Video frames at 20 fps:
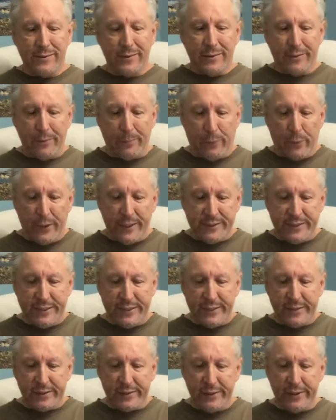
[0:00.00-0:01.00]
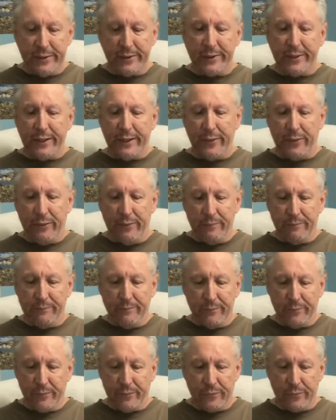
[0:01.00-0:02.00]
The president clearly
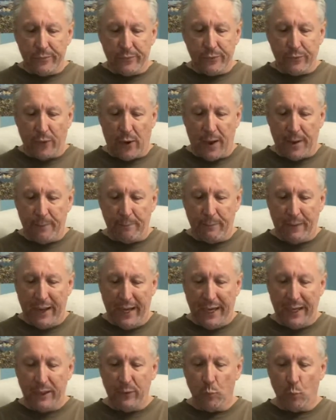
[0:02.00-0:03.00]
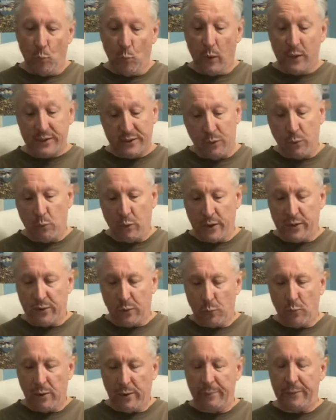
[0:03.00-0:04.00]
thought pain wasn't what the
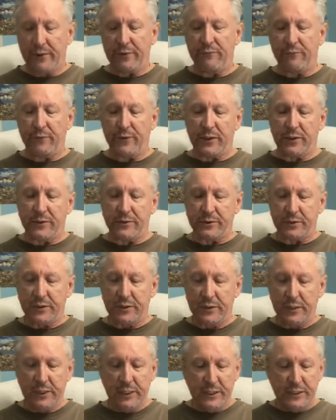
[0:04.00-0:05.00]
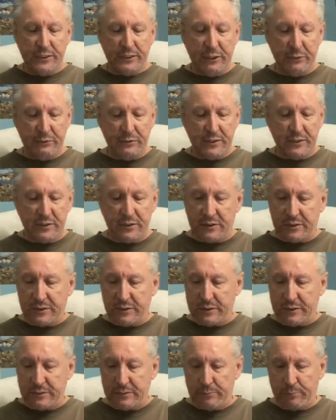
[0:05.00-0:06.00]
woman felt. She
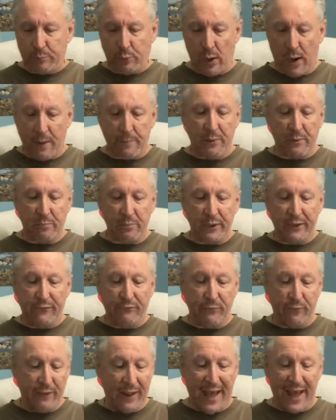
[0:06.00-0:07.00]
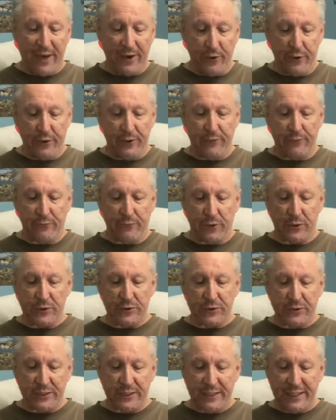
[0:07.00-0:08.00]
was probably flattered at
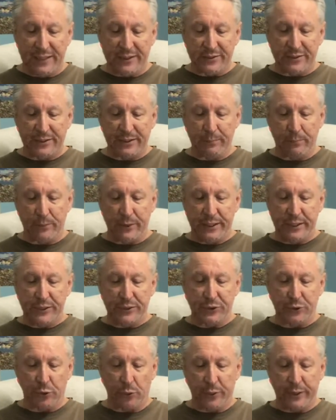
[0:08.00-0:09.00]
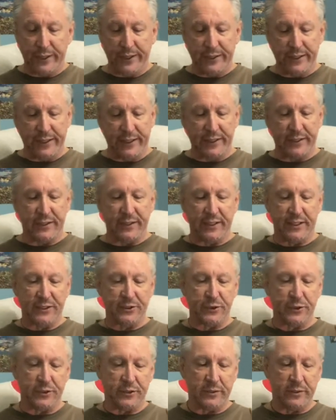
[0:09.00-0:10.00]
first and now simply enjoying the
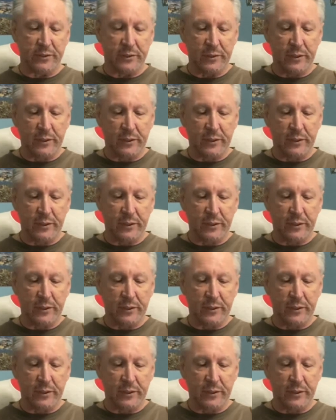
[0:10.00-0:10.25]
attention.